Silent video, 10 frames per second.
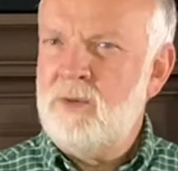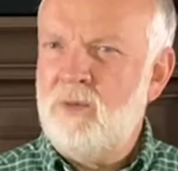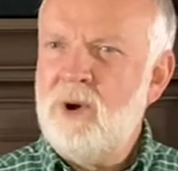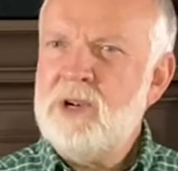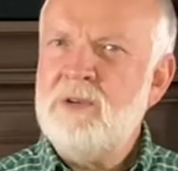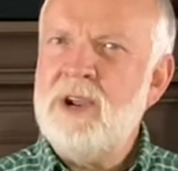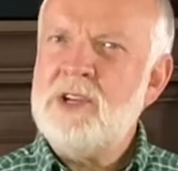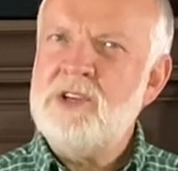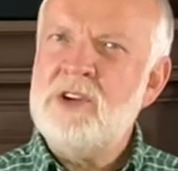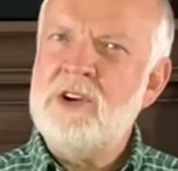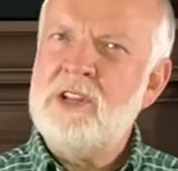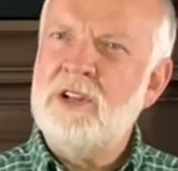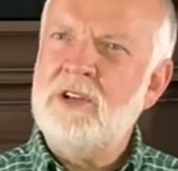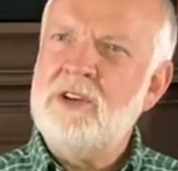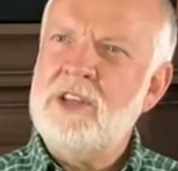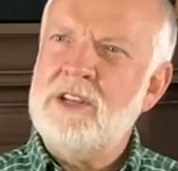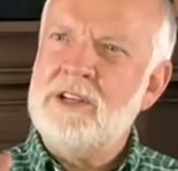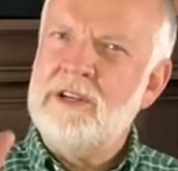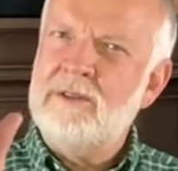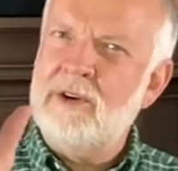what direction are you looking?
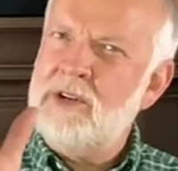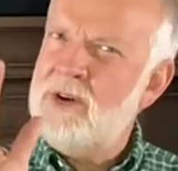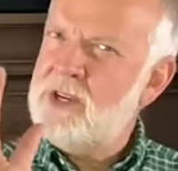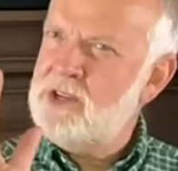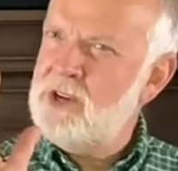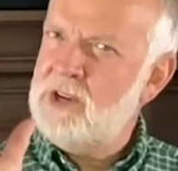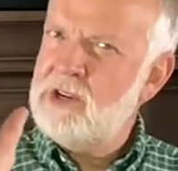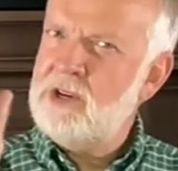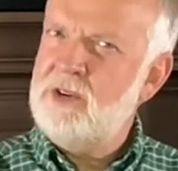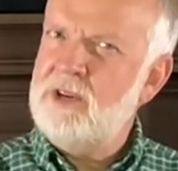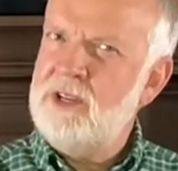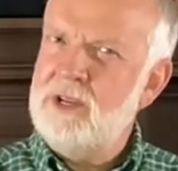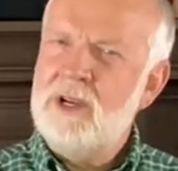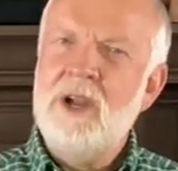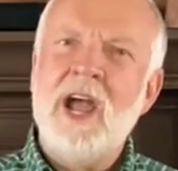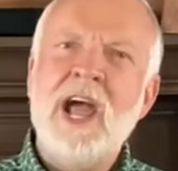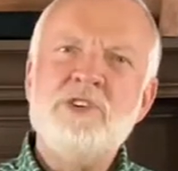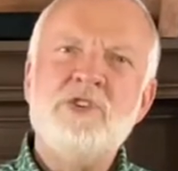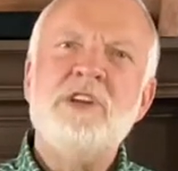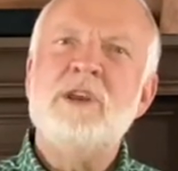What direction are you going
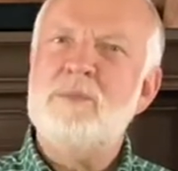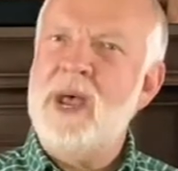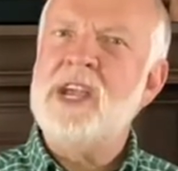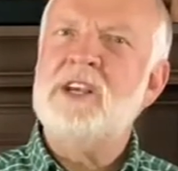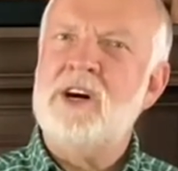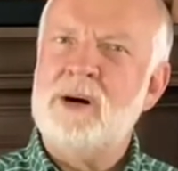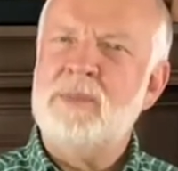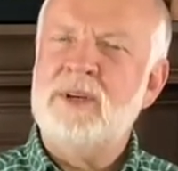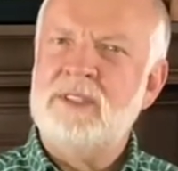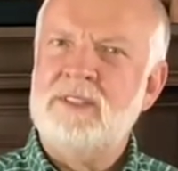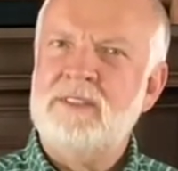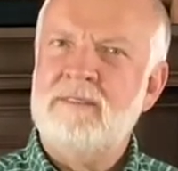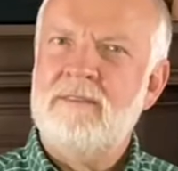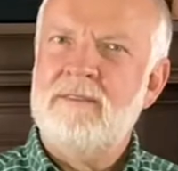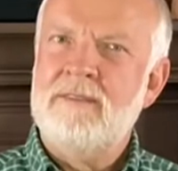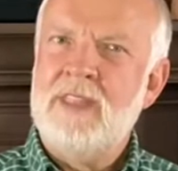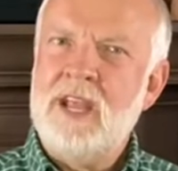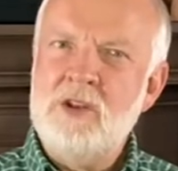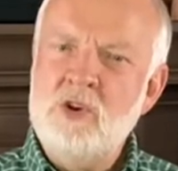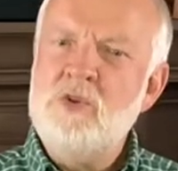as you get back up?
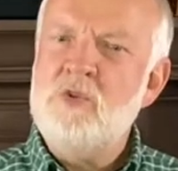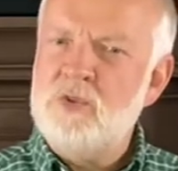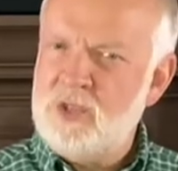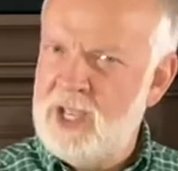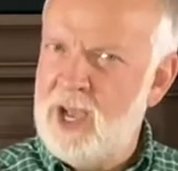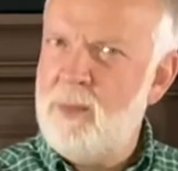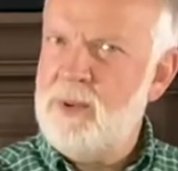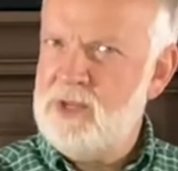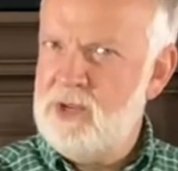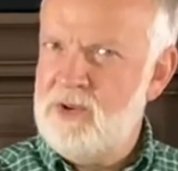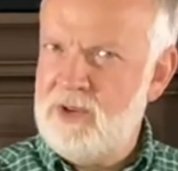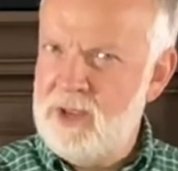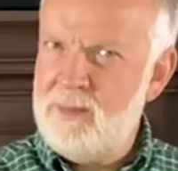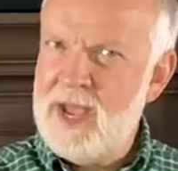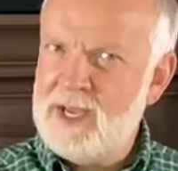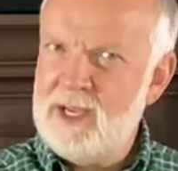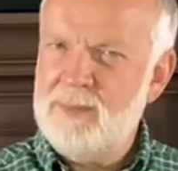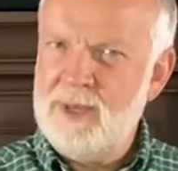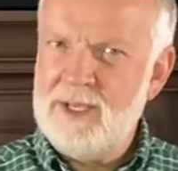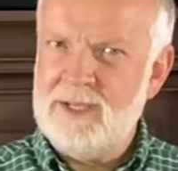And who's helping you get back
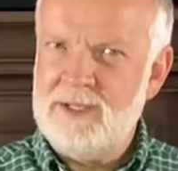up again?